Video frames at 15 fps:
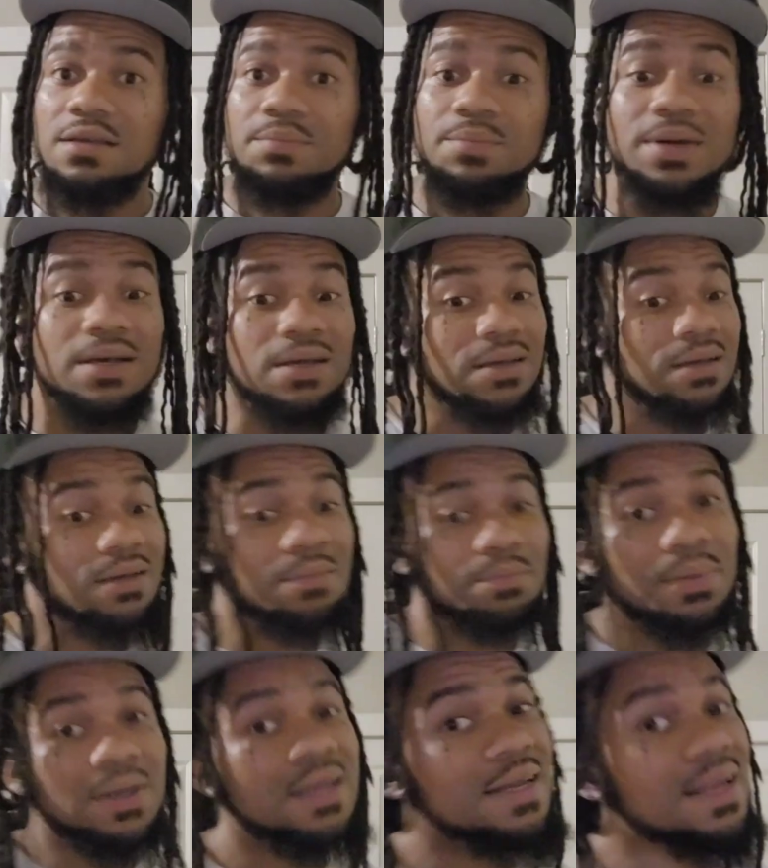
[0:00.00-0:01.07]
But,
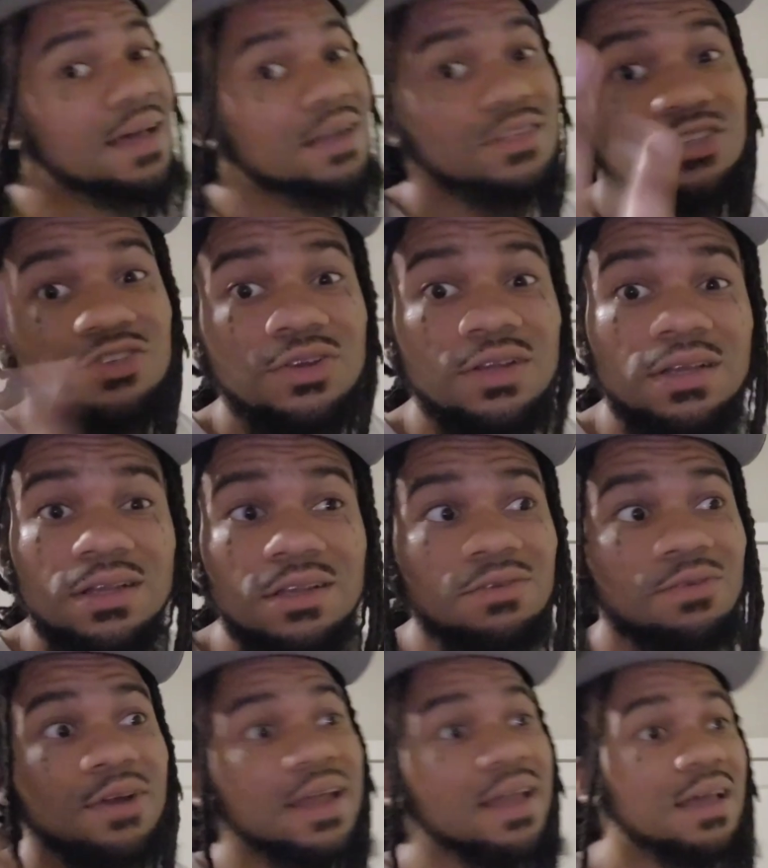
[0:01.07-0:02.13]
buddy down the street, Lil
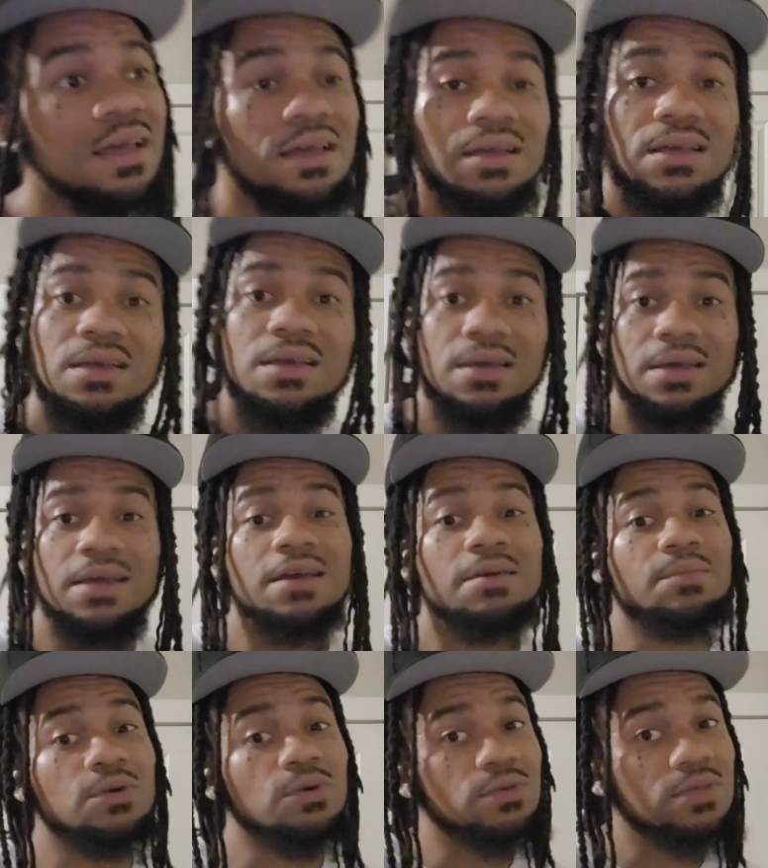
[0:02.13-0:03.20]
Red, he
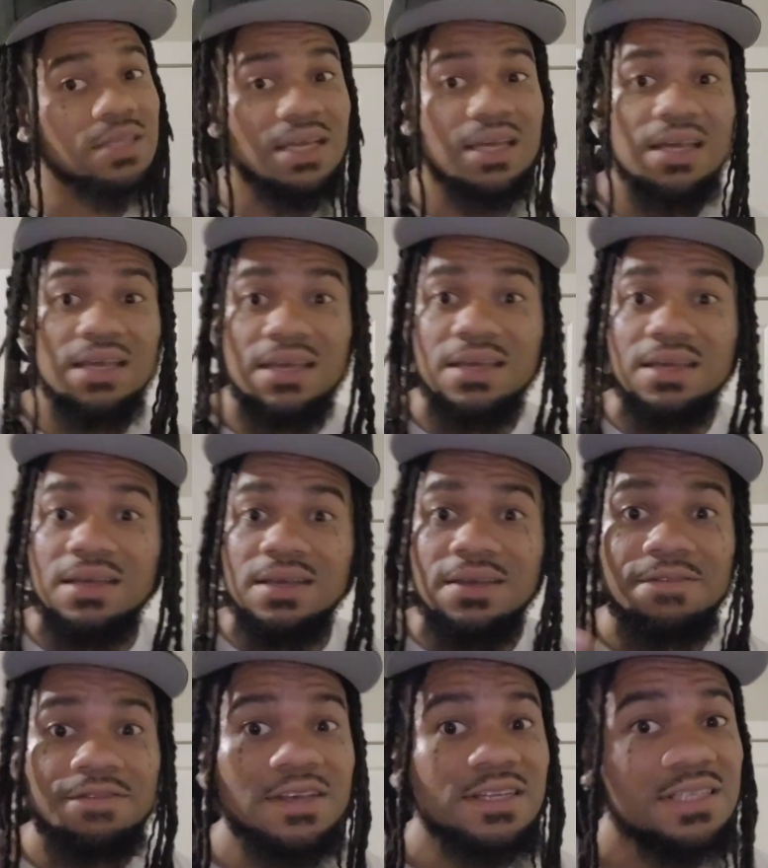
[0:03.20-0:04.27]
can move 10,
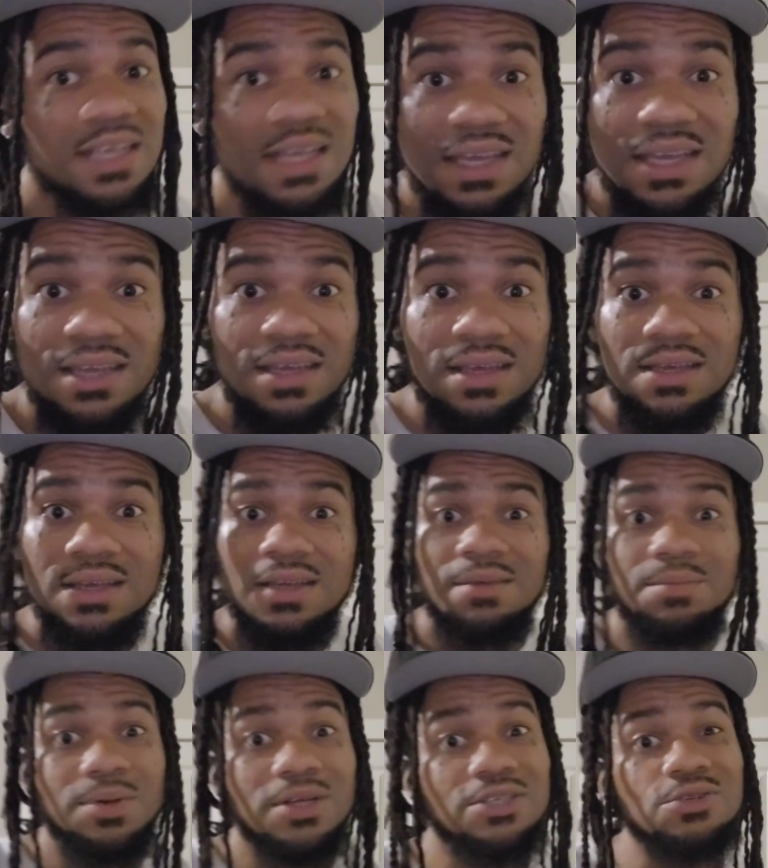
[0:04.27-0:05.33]
15.
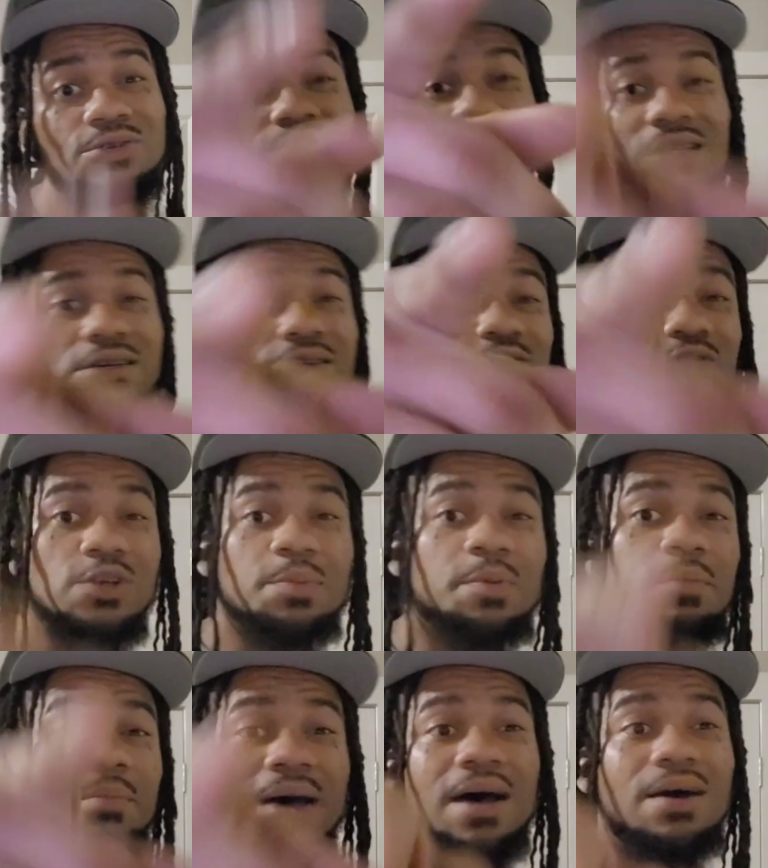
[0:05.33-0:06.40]
But you still
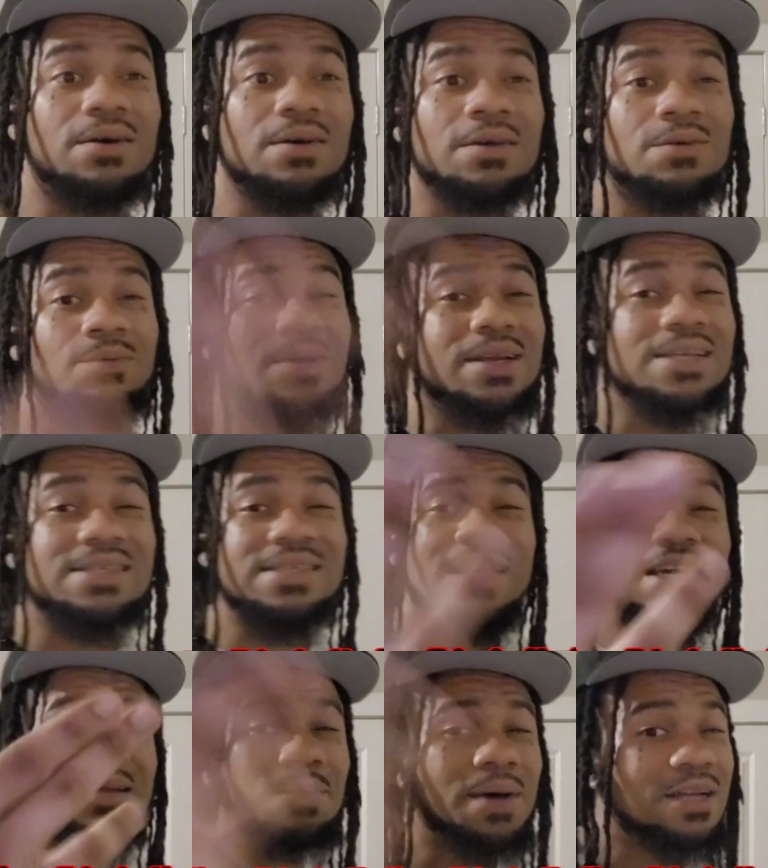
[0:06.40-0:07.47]
tripping about what he
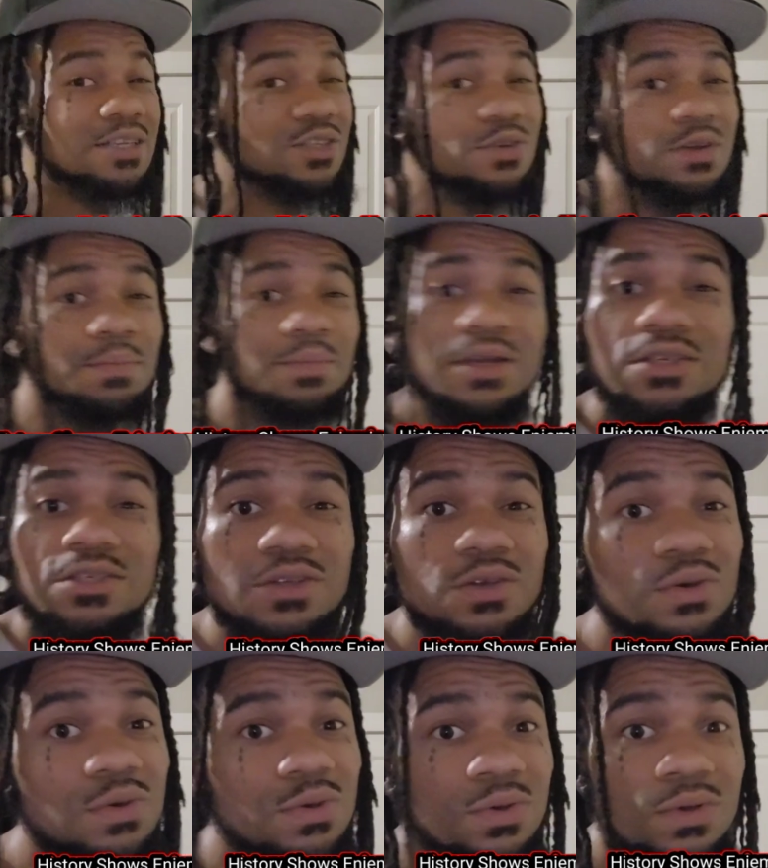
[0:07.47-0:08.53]
said about you in middle
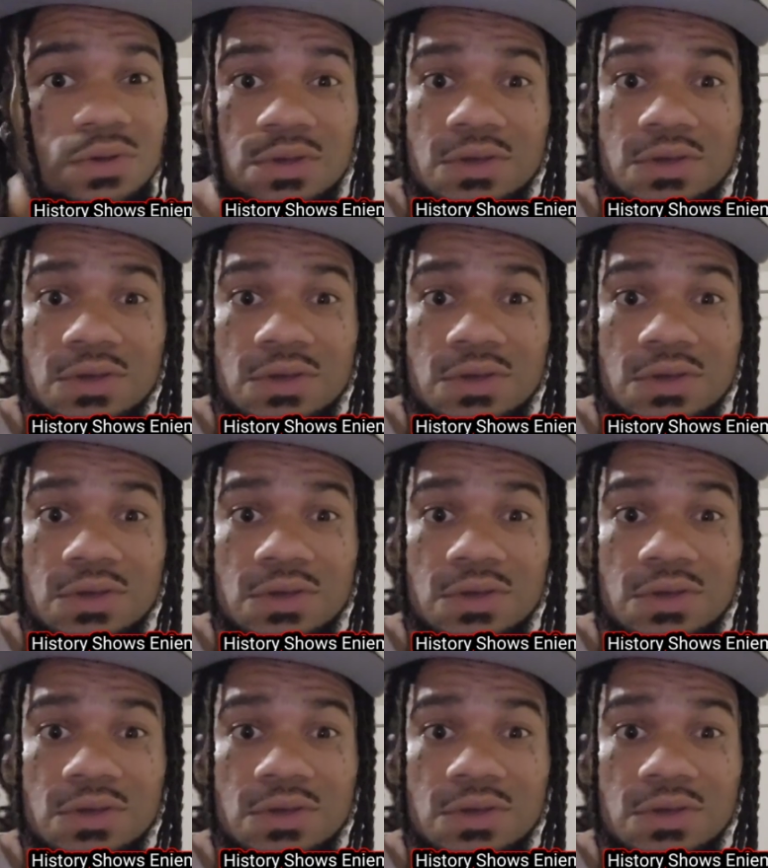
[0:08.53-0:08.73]
school.